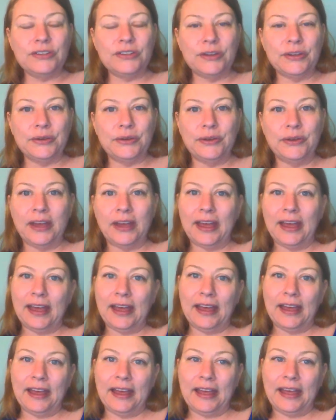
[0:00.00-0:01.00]
So,
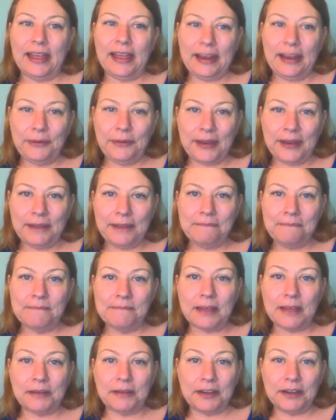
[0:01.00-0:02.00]
anyway,
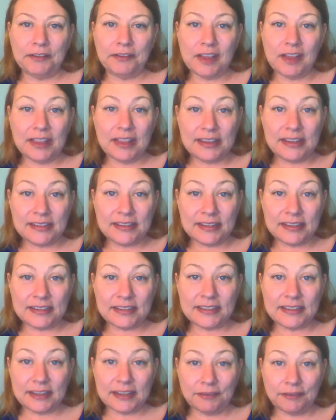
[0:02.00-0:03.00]
I'm going to release
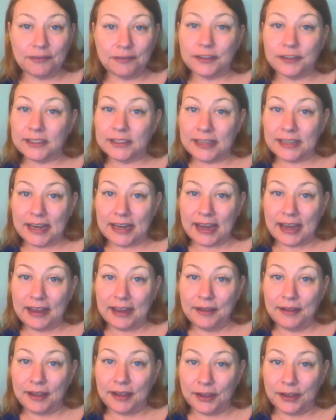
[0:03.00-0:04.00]
this stuff for
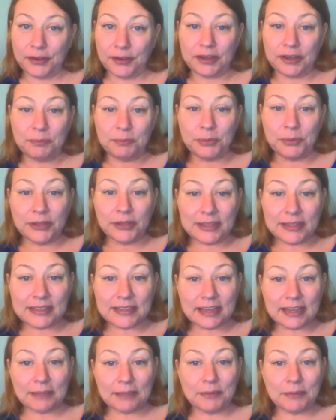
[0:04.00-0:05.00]
today. I'm going to put
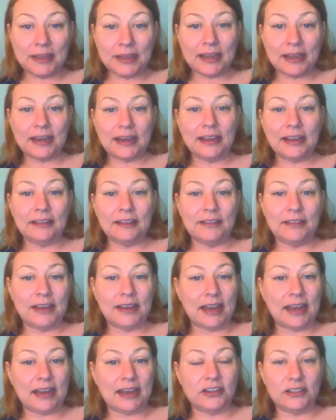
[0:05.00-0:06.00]
this at the beginning of the
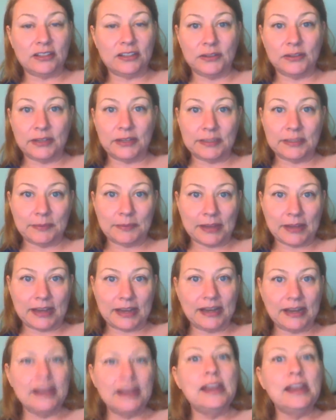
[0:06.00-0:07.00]
day just to
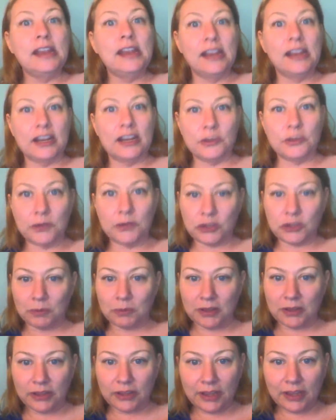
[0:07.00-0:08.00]
explain here's what you'll
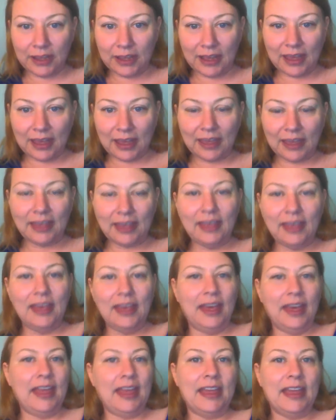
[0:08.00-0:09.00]
be looking at.
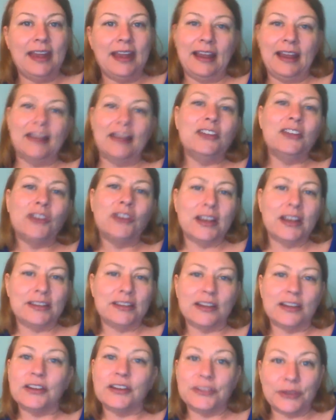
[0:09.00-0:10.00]
And I'll try to
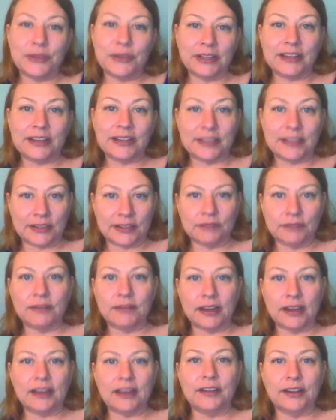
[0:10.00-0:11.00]
start doing this as a
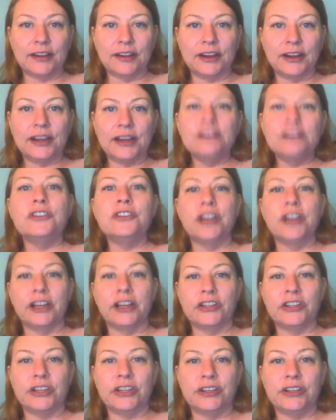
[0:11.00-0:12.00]
regular
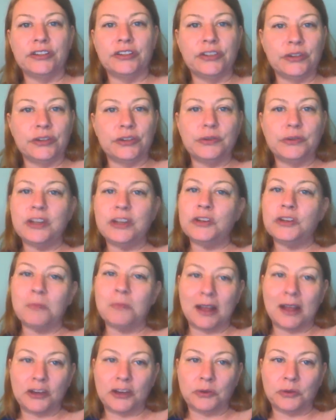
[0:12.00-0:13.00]
introduction to each
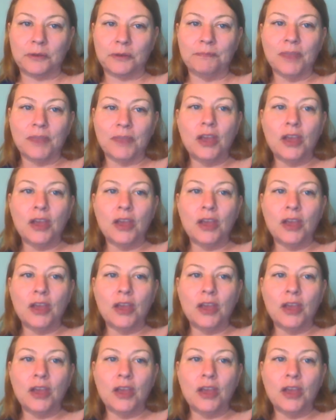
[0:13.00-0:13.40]
module.